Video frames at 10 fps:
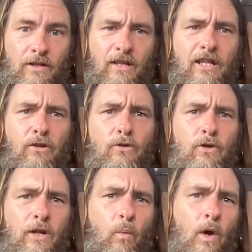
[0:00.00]
I think you do
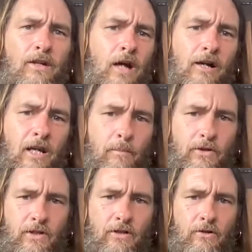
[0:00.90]
like one docking
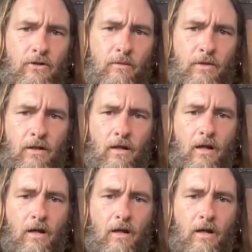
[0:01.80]
procedure or something,